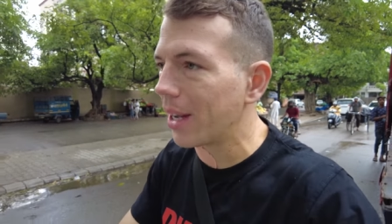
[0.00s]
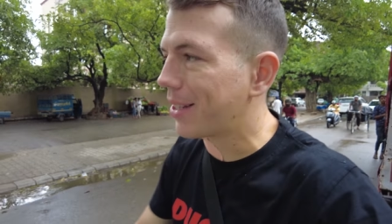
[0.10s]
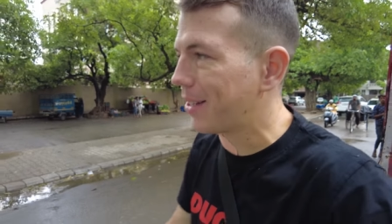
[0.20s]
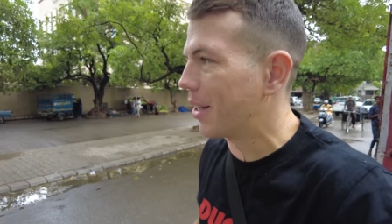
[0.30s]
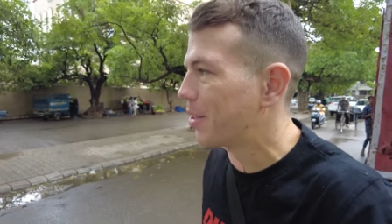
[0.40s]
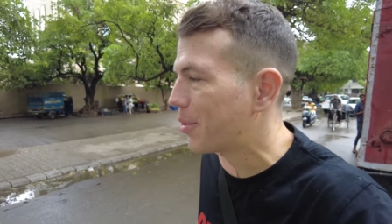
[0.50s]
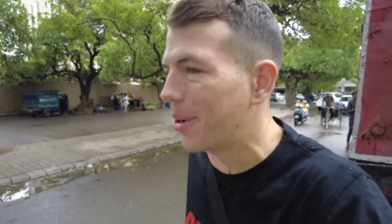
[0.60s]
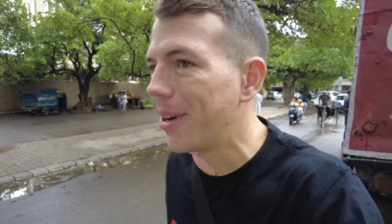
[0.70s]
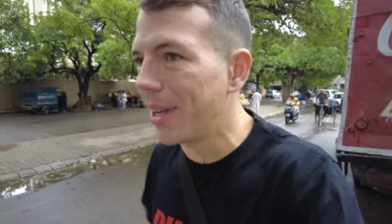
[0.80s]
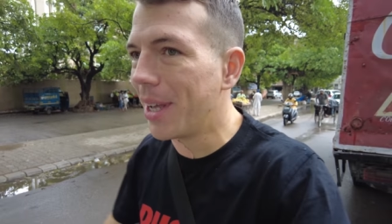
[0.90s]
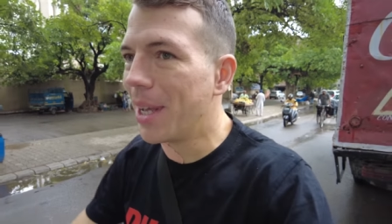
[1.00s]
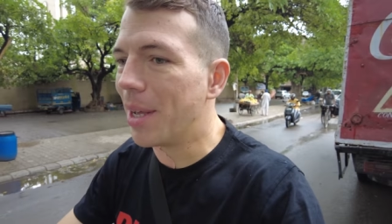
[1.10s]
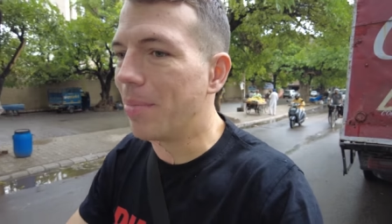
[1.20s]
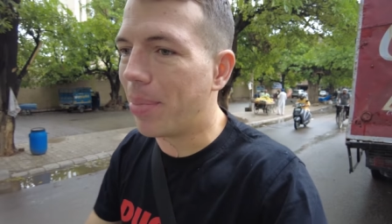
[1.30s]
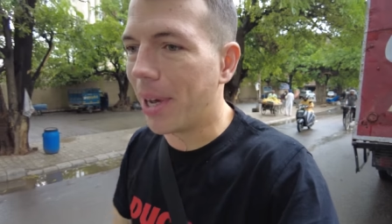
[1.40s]
that's not true.
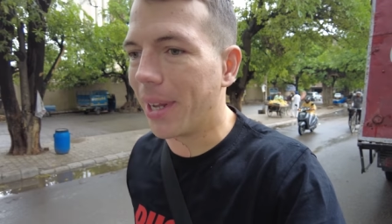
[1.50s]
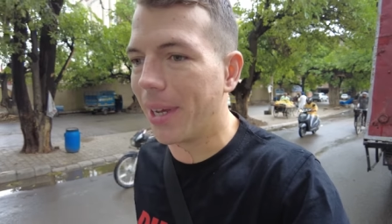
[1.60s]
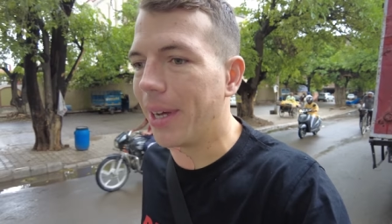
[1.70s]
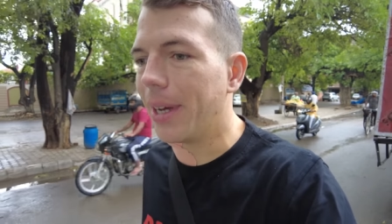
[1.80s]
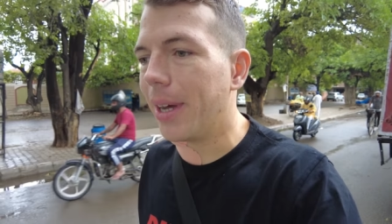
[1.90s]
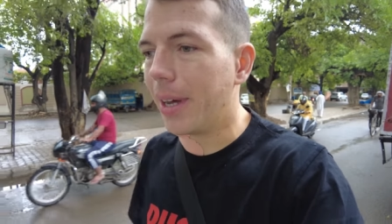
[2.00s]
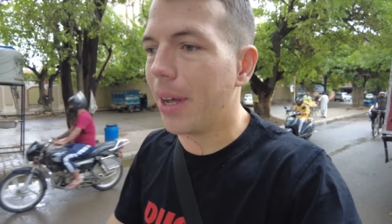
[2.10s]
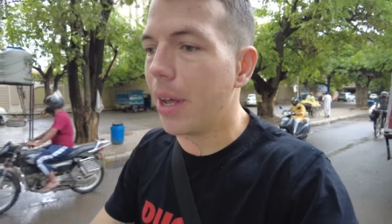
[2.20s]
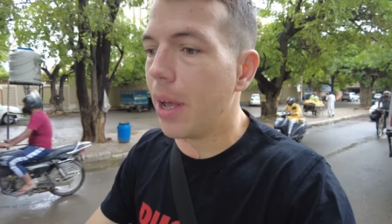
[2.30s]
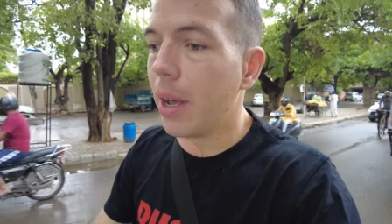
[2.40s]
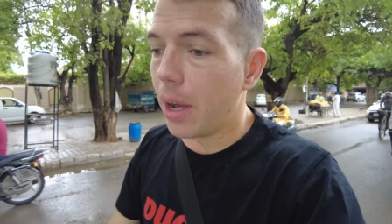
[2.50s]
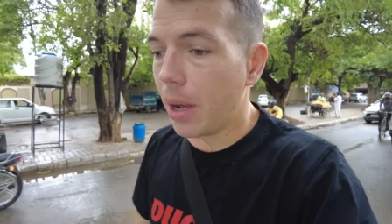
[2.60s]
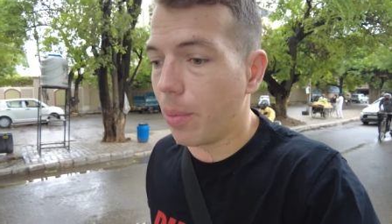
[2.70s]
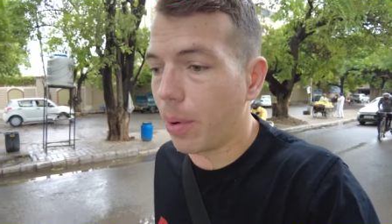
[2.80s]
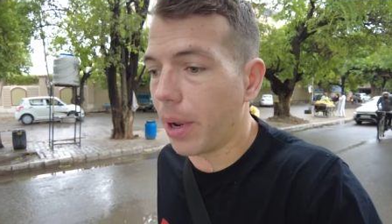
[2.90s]
But uh,
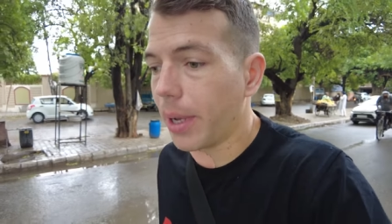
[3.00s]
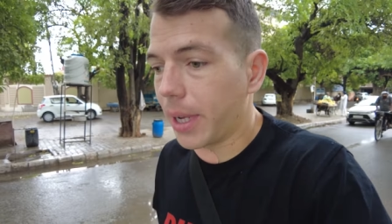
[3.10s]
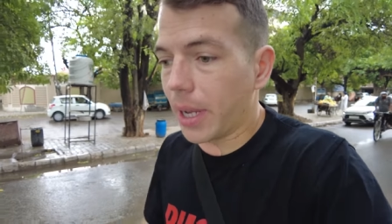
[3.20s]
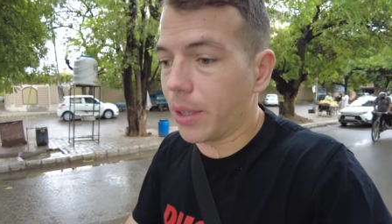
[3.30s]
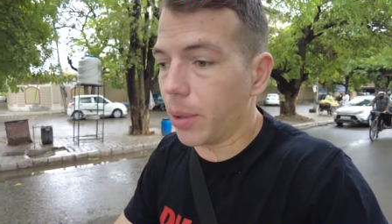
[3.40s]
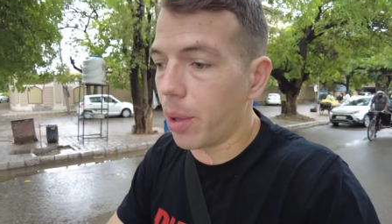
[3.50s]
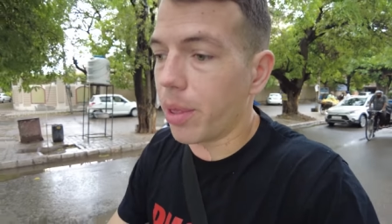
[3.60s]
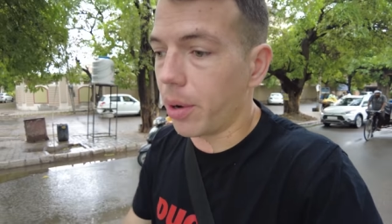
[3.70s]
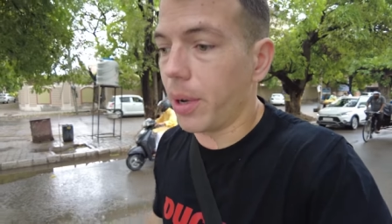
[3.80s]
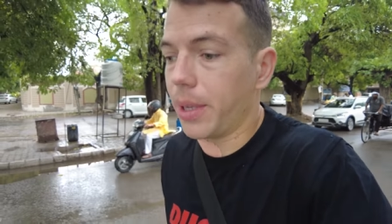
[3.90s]
what I can do though